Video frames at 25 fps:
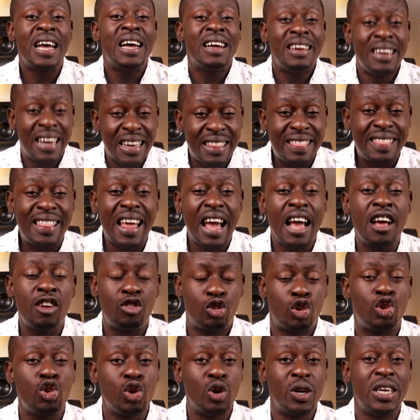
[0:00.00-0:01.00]
The
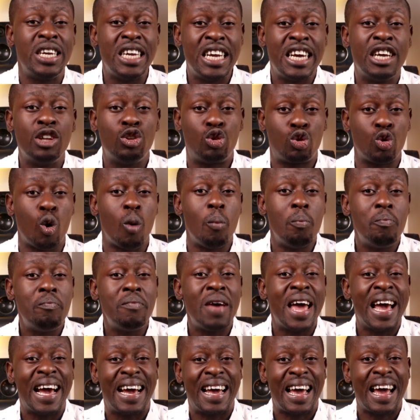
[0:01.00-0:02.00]
things you need to
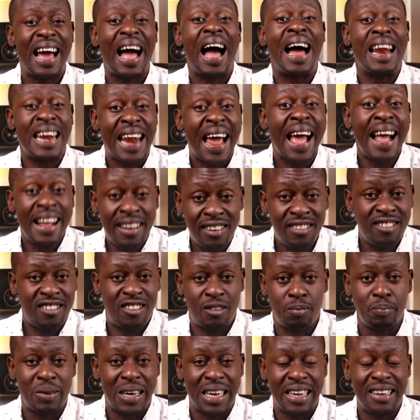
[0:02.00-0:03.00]
make an ends
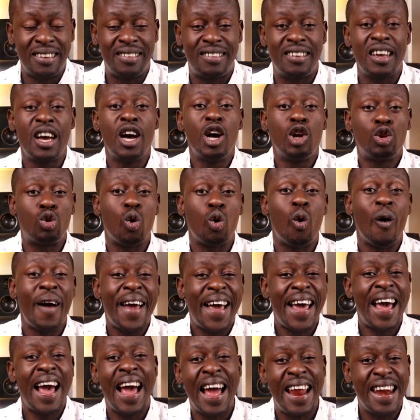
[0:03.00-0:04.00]
meet, to
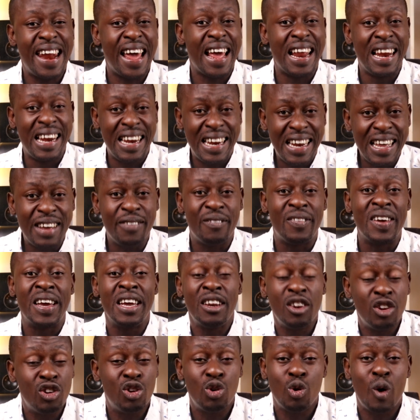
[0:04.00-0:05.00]
earn a living,
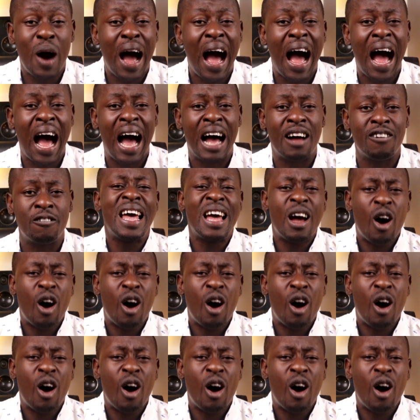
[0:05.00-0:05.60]
you have.